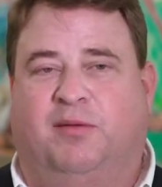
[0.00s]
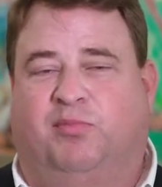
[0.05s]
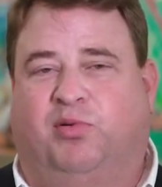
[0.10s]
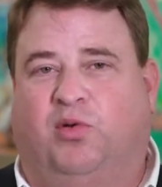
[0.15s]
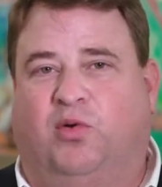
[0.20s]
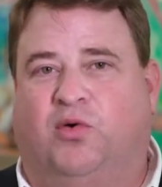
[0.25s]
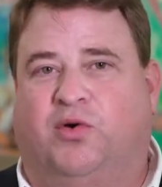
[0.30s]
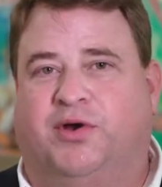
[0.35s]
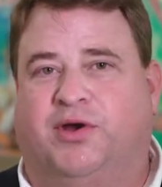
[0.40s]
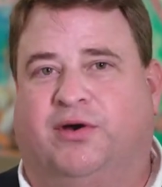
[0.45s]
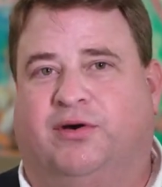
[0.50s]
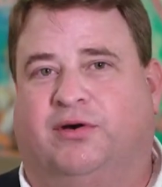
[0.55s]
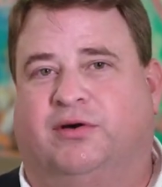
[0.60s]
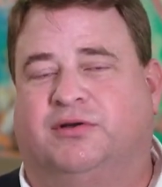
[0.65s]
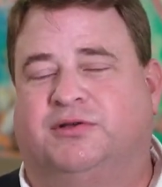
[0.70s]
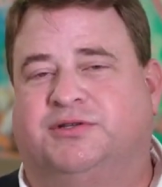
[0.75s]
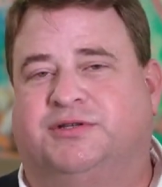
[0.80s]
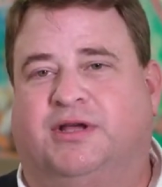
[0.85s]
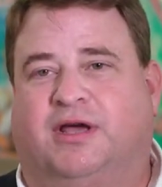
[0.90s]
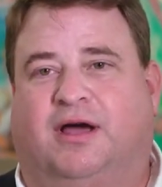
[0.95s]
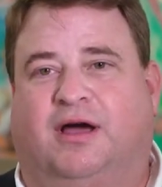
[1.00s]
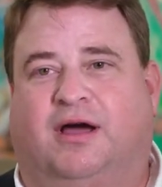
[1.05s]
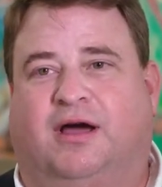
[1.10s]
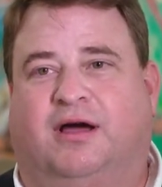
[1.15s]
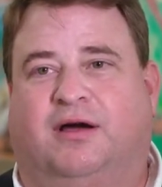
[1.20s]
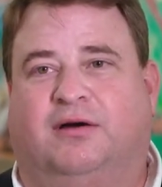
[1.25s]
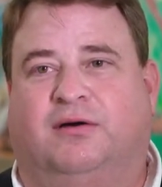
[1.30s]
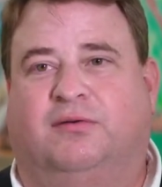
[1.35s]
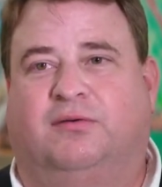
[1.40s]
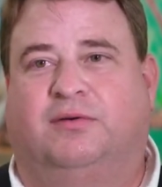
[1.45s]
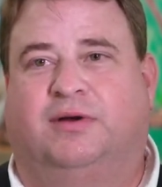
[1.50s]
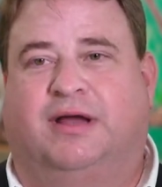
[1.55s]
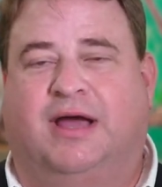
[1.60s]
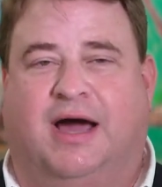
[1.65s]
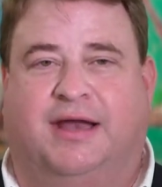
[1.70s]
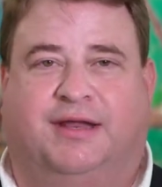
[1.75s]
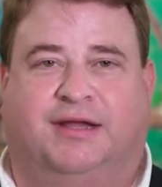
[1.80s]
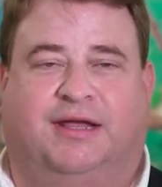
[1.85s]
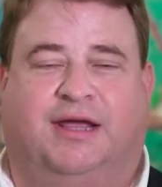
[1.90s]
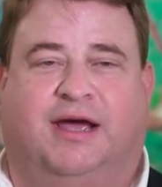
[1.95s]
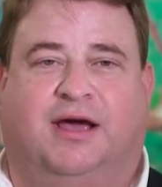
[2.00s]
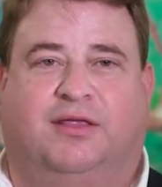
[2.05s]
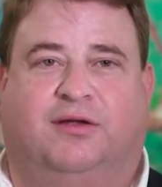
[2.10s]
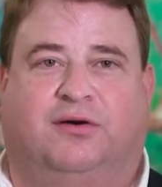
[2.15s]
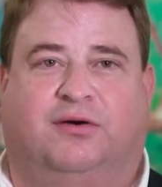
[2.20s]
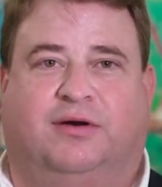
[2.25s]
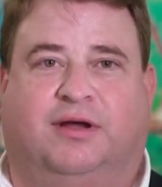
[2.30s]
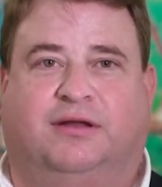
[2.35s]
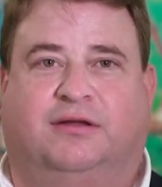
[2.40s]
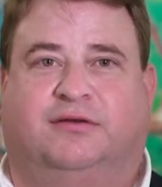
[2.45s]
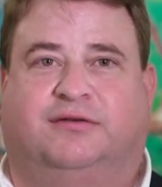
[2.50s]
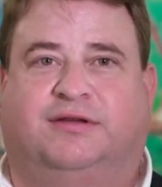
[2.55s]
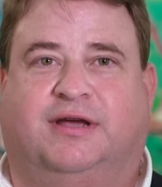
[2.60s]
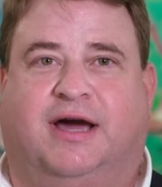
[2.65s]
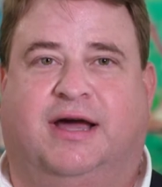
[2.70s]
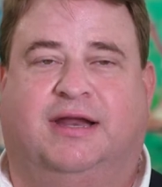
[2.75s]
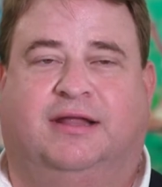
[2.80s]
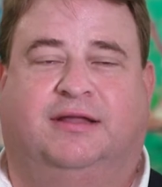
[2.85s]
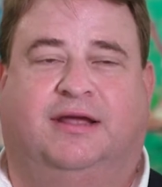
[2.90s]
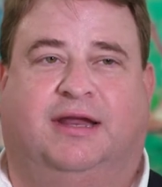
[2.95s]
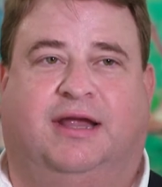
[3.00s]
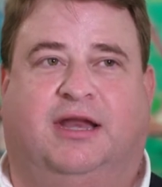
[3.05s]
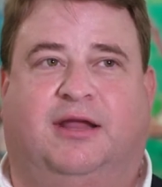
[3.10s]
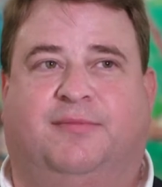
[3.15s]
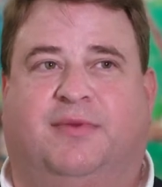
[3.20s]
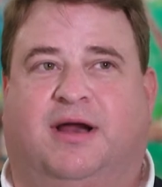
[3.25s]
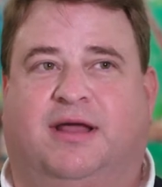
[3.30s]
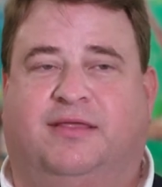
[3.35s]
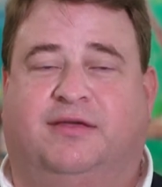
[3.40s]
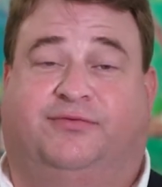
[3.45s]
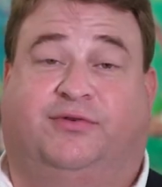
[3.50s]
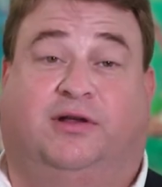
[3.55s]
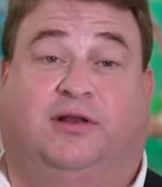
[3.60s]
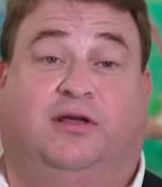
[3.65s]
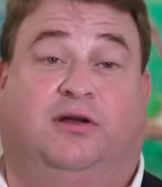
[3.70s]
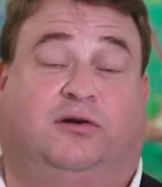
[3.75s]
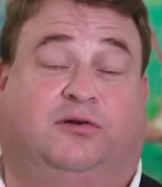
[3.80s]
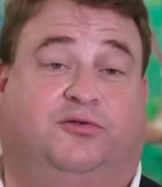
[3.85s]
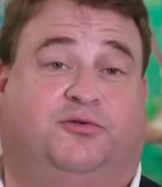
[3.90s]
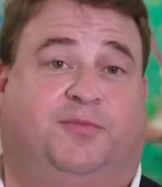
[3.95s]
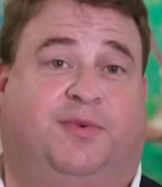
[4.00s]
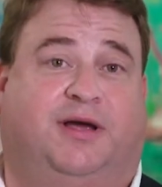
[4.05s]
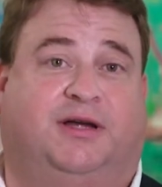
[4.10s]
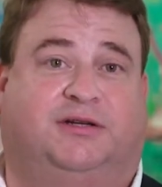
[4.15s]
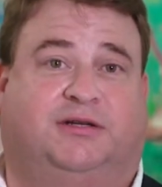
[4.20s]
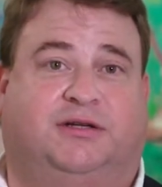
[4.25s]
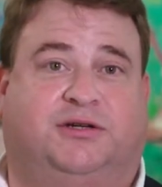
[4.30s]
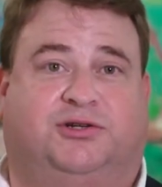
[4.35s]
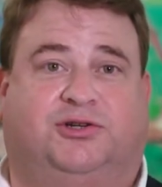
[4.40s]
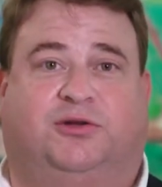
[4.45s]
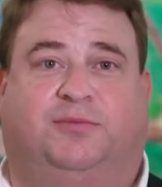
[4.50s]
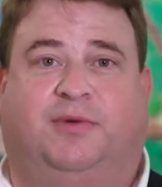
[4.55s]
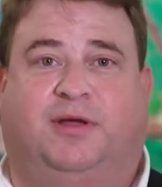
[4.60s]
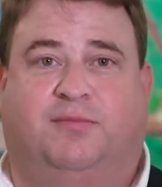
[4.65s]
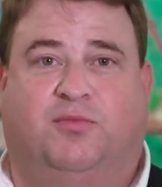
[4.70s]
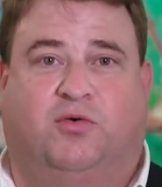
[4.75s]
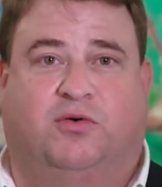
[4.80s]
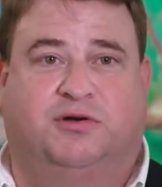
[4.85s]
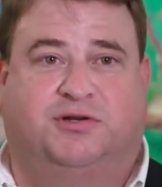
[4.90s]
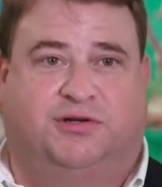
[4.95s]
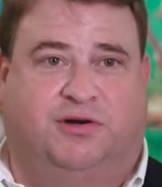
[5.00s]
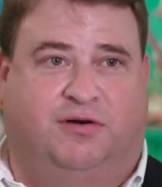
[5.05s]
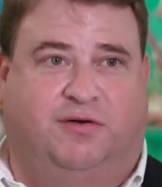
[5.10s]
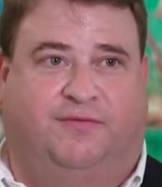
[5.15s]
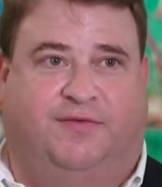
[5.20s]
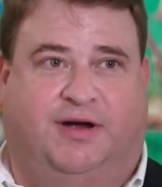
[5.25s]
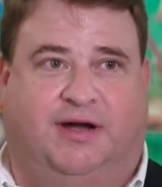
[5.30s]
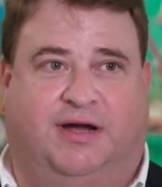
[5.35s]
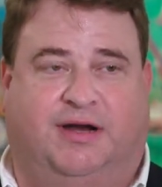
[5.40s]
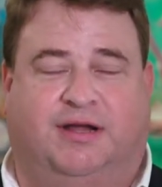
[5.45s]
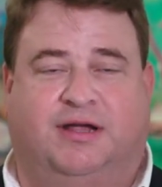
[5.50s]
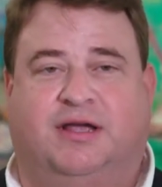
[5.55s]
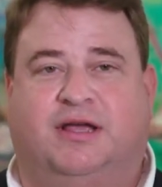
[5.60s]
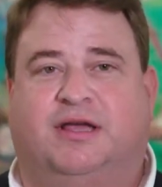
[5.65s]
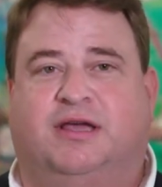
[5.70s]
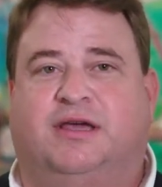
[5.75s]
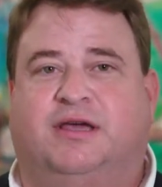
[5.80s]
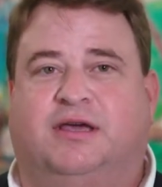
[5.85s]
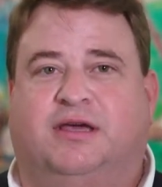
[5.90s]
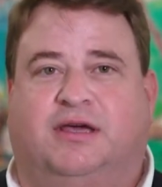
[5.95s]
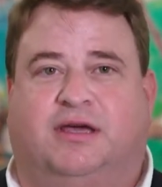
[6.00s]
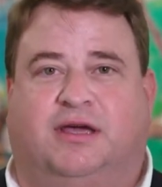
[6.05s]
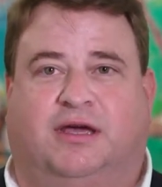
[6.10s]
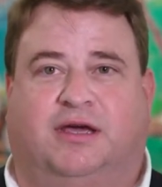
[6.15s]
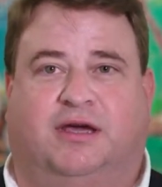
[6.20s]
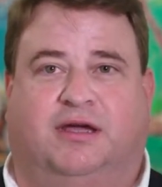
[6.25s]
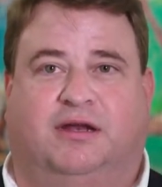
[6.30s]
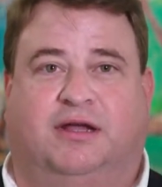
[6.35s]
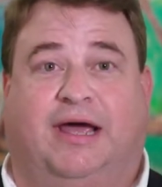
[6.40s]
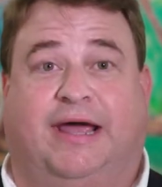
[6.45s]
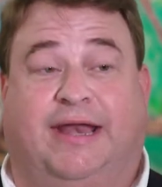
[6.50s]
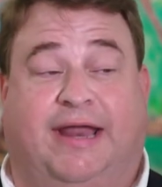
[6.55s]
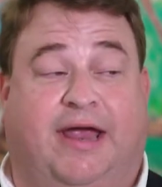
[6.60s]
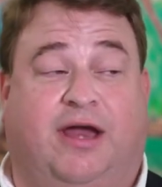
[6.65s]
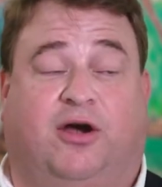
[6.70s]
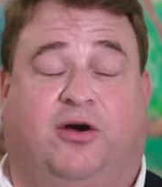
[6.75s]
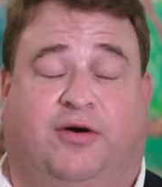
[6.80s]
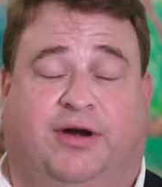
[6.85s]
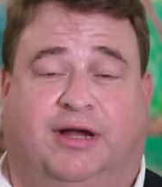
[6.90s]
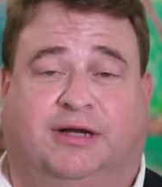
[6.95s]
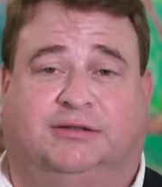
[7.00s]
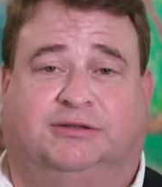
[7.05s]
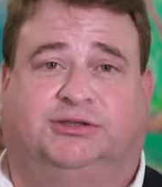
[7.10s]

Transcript: employers uh, got together and decided that anybody that's a clinical specialist should be board certified in an area.